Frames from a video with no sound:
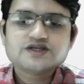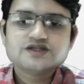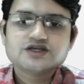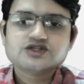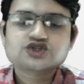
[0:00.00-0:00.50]

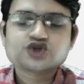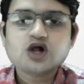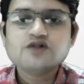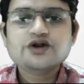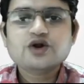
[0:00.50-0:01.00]
suggest
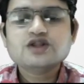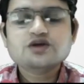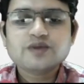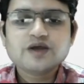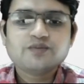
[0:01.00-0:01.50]
solve it on the
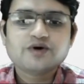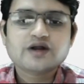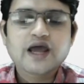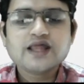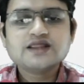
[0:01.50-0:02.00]

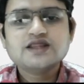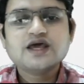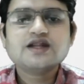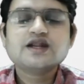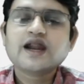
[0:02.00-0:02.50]
paper and
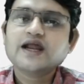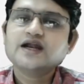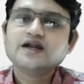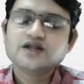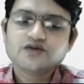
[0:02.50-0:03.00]
then write
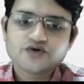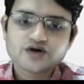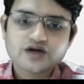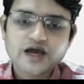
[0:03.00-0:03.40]
it in Word.